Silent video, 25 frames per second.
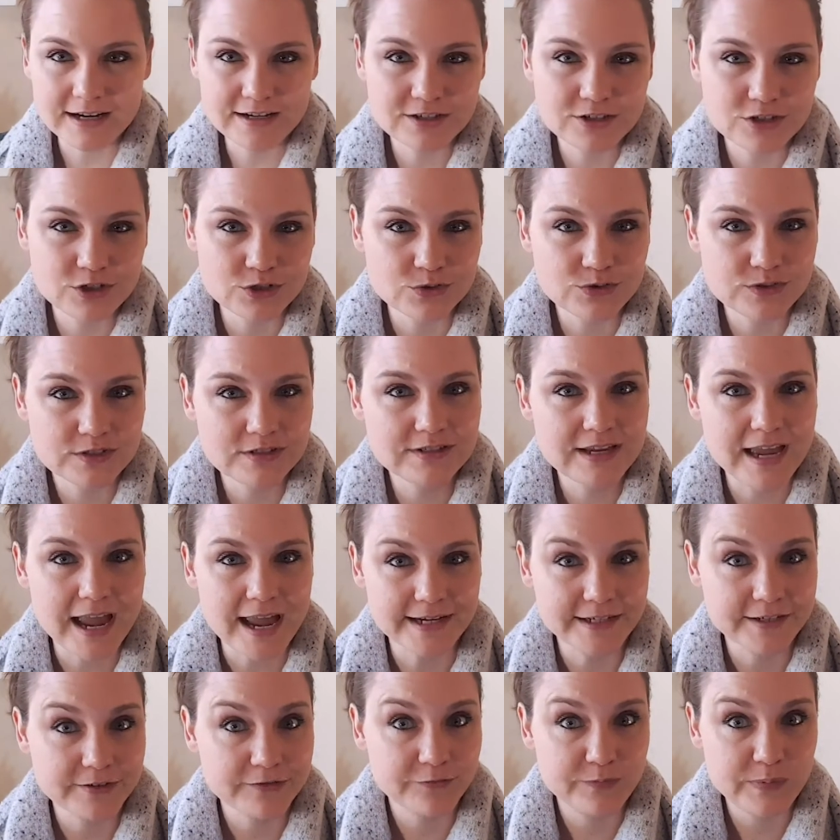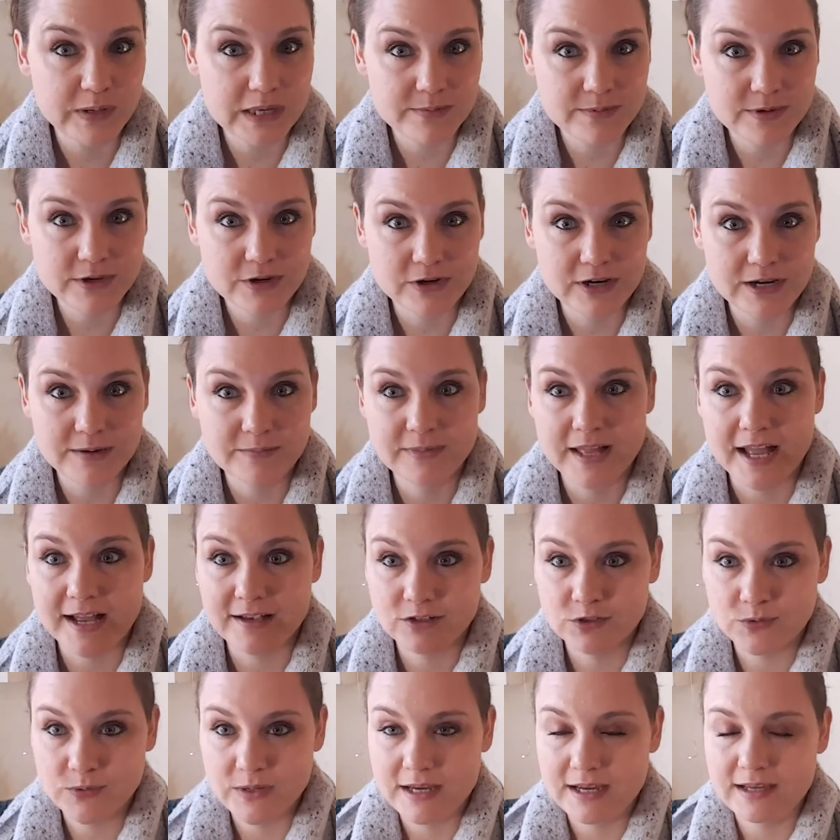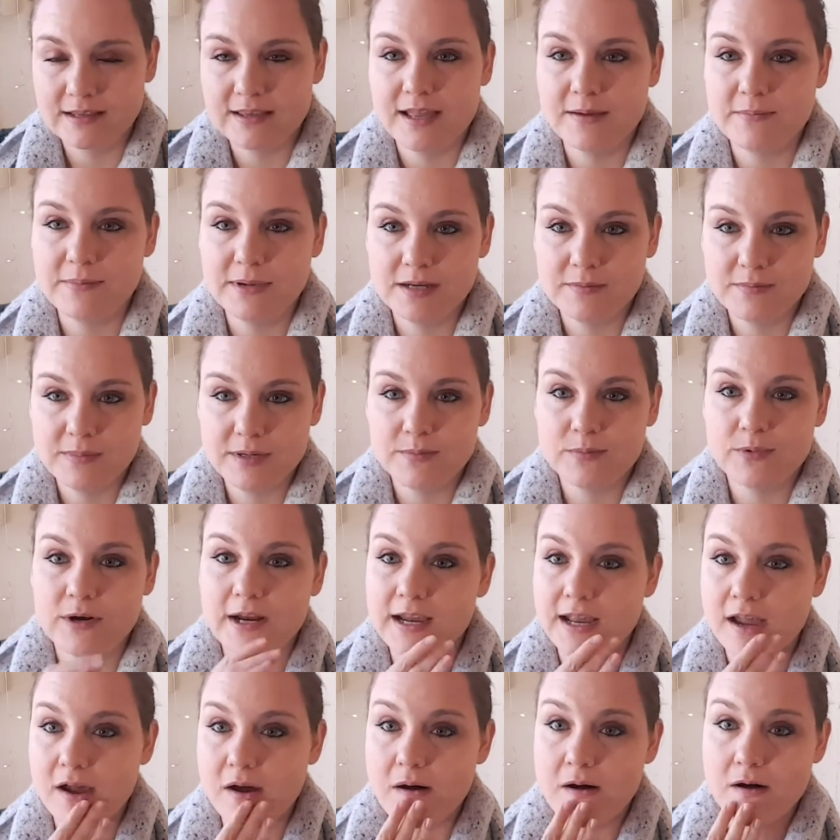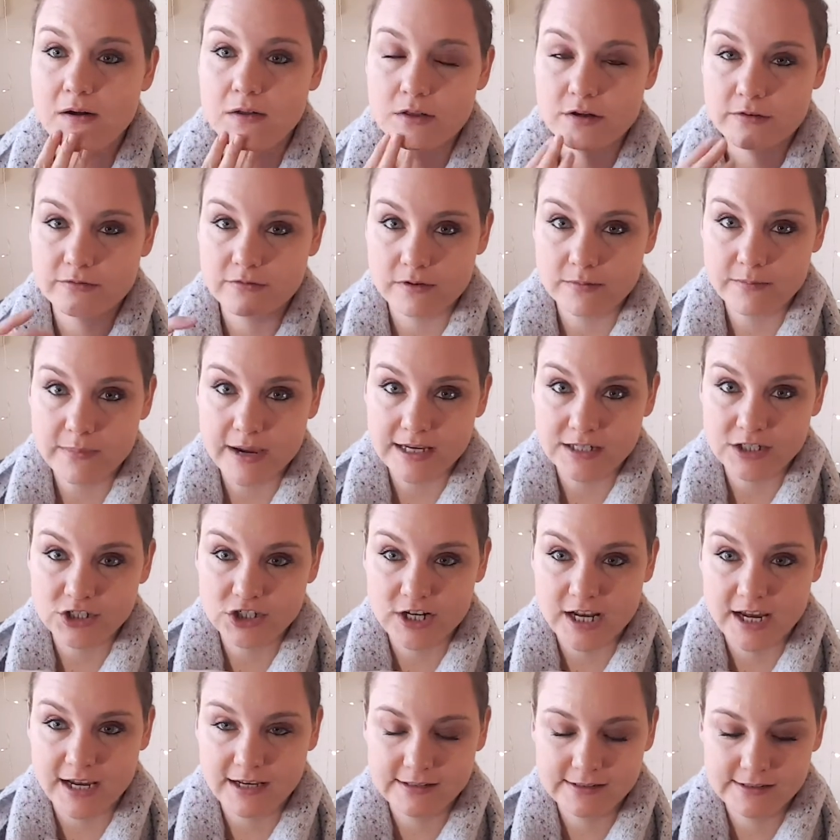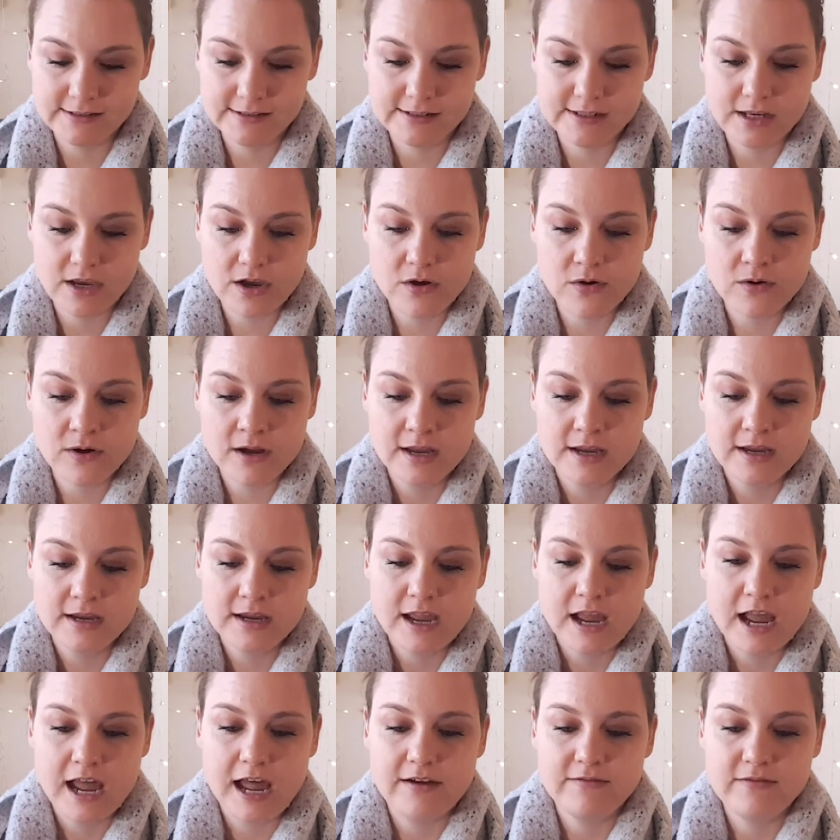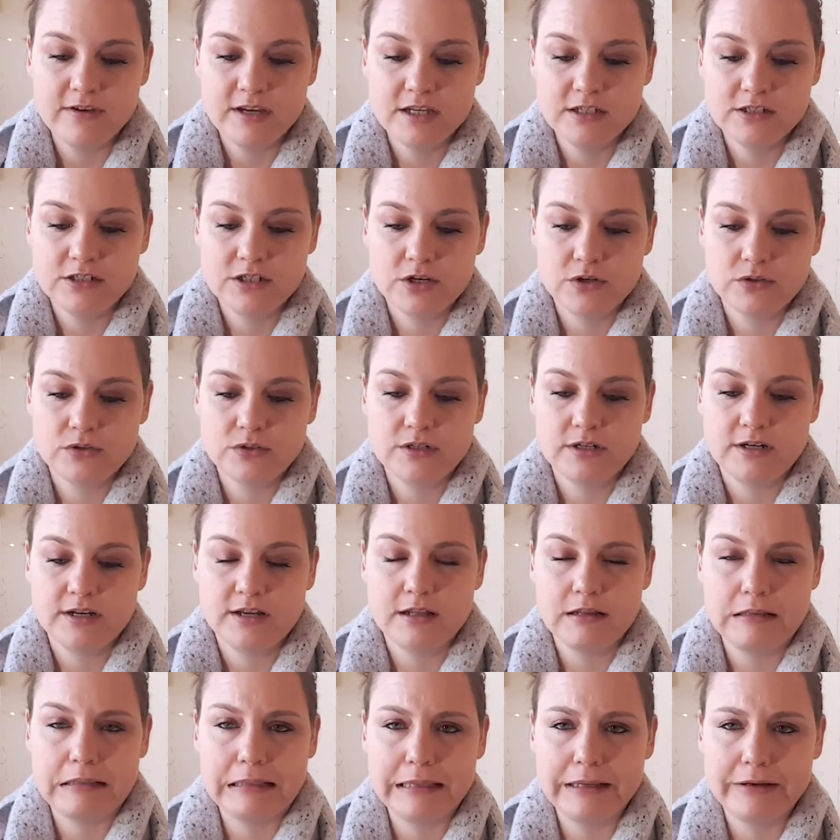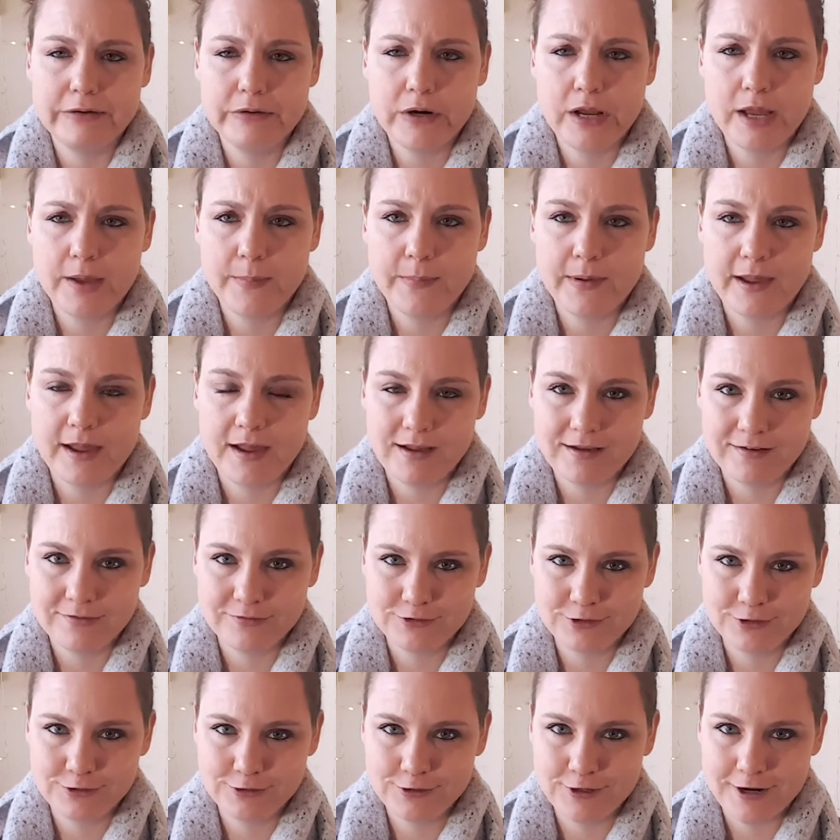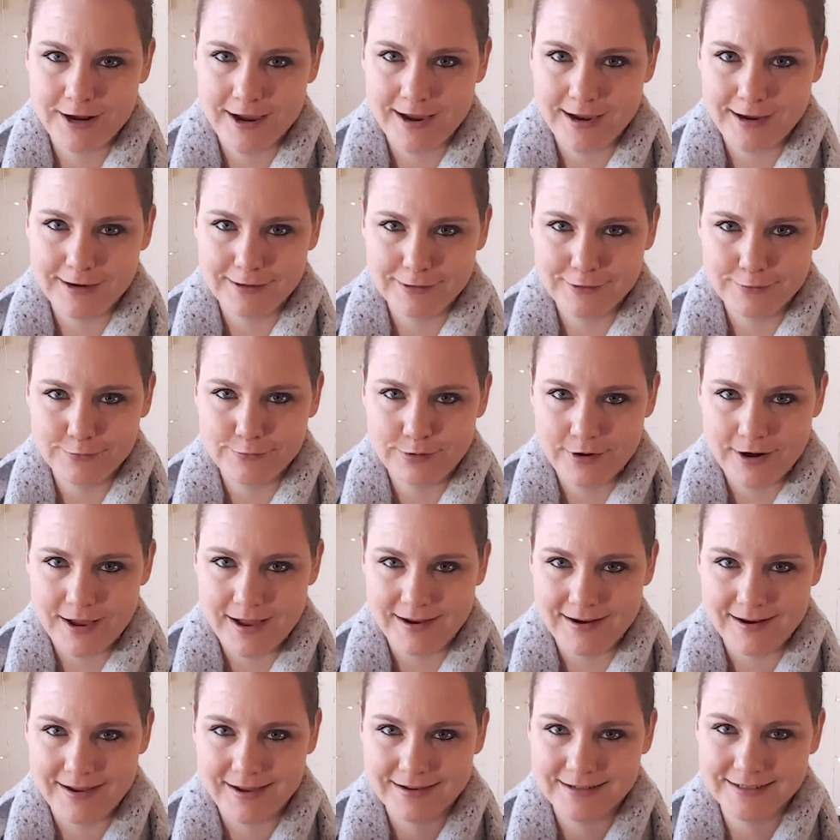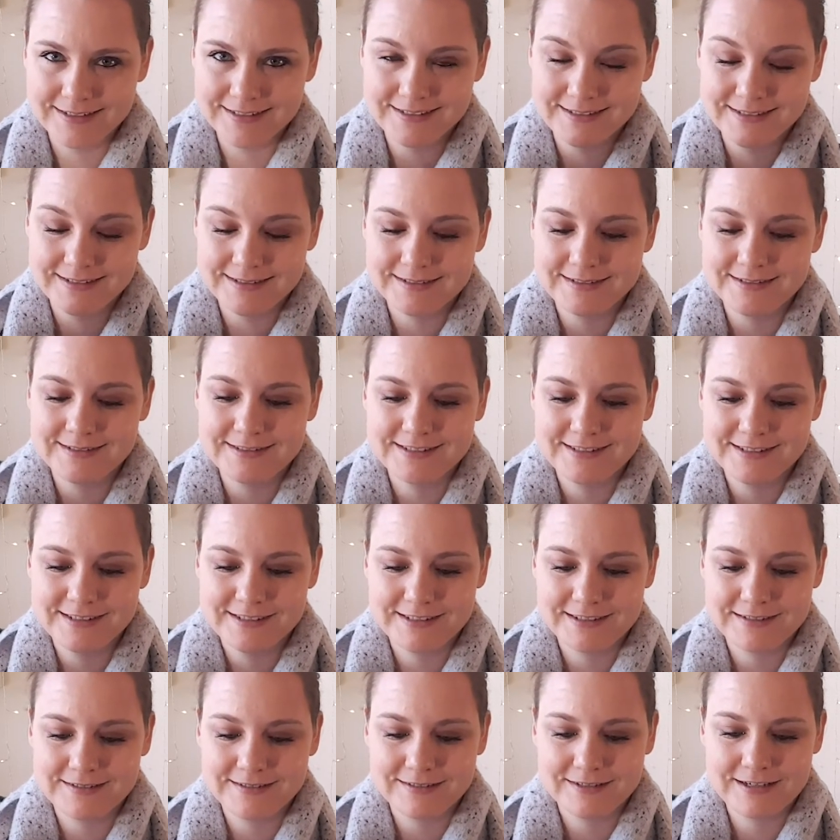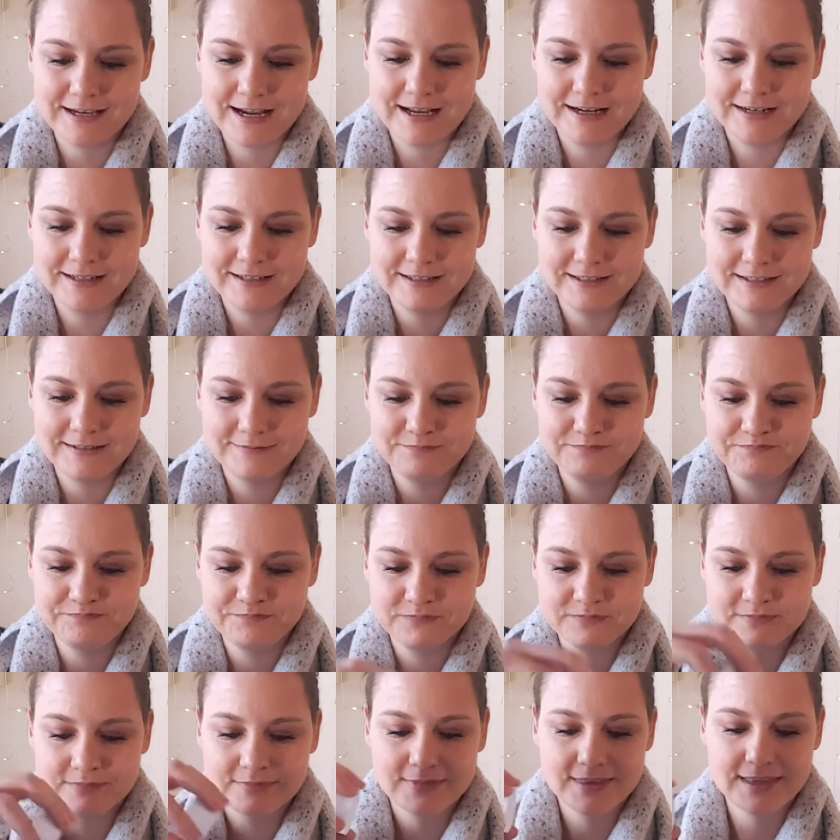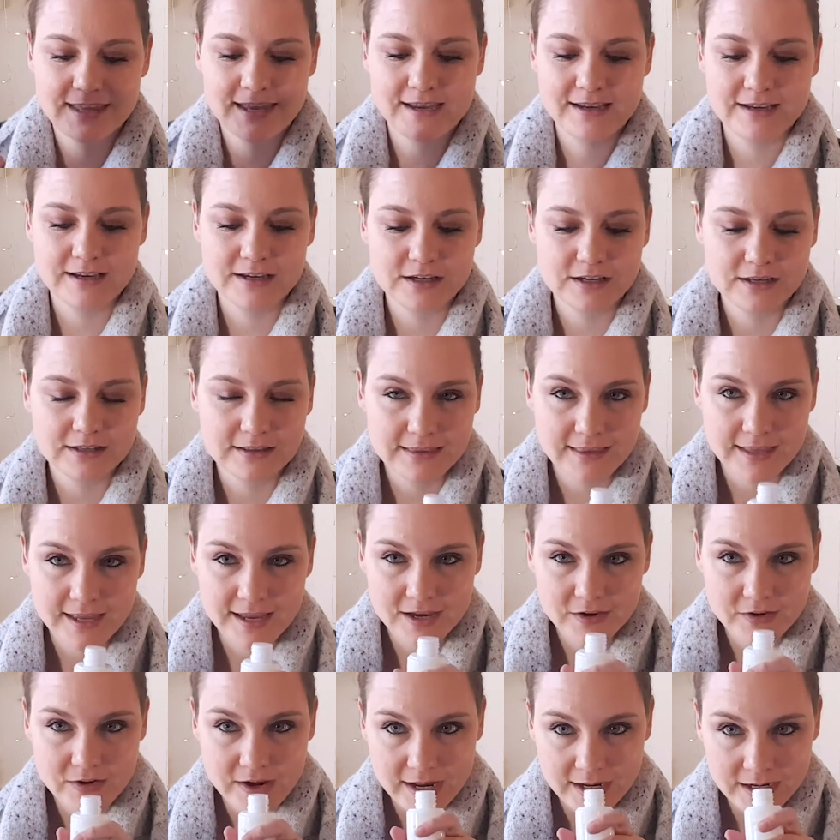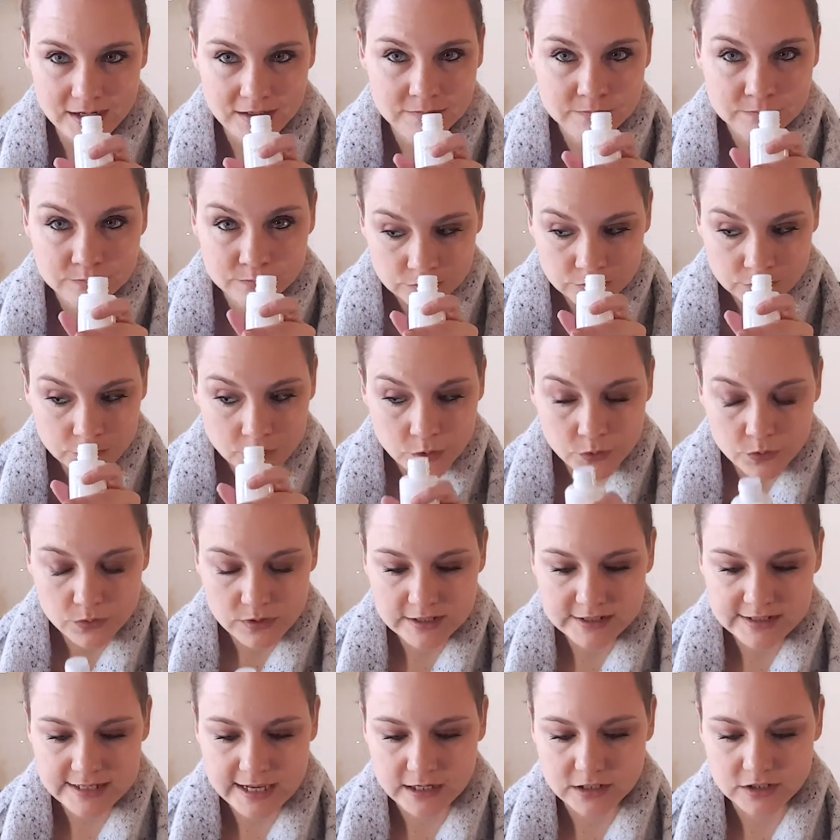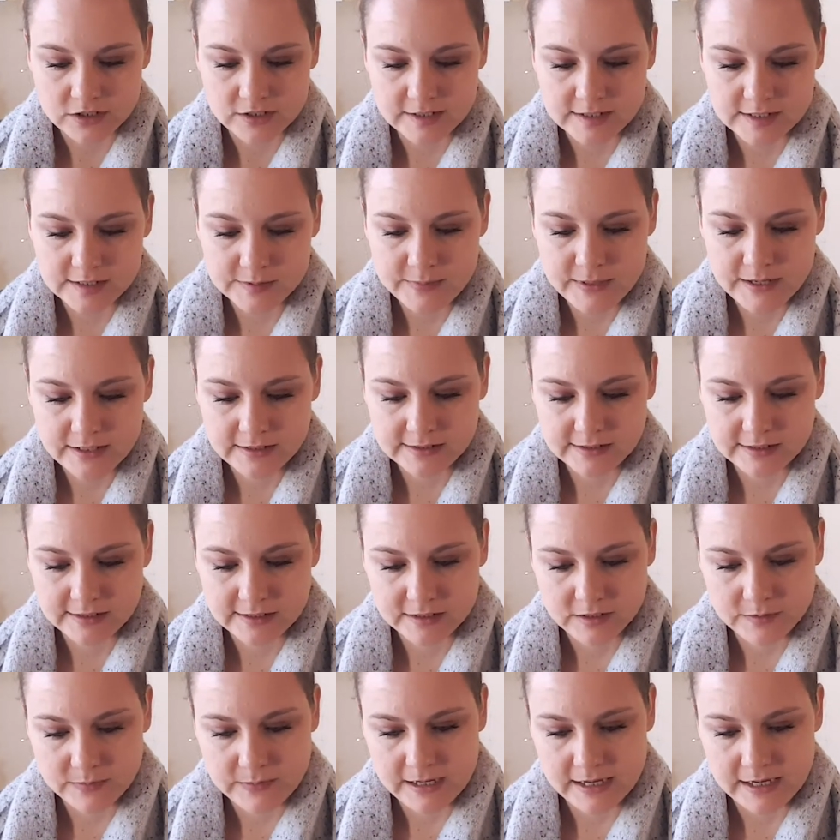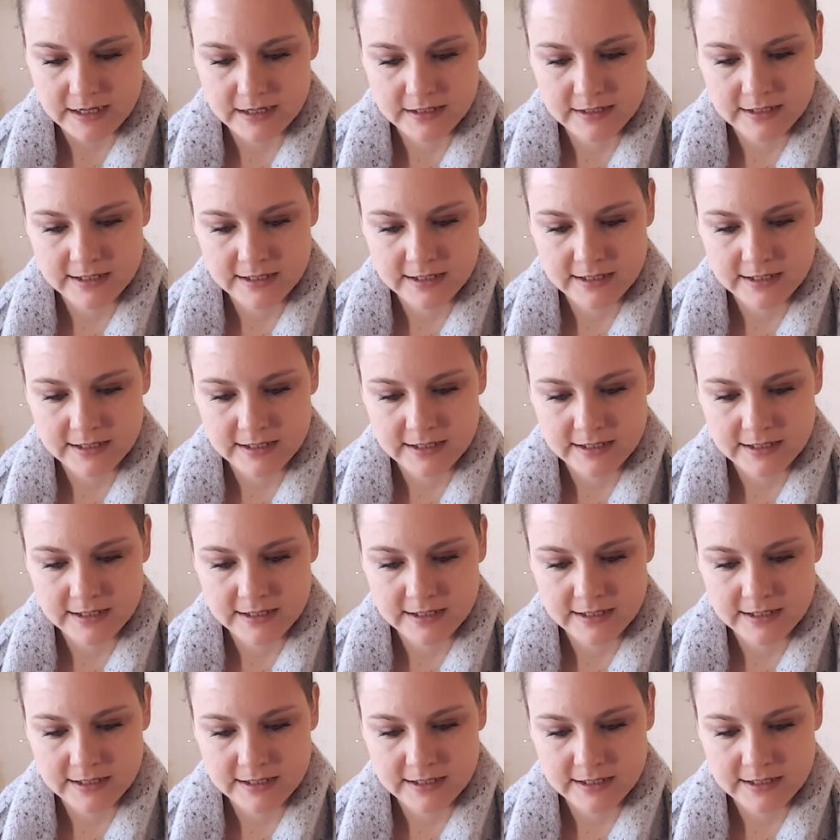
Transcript: a new kind of BB cream last week and that made me break out all over my chin. So having a toner to clear up after trying new products is kind of a good thing, right? Ooh, this actually smells a little bit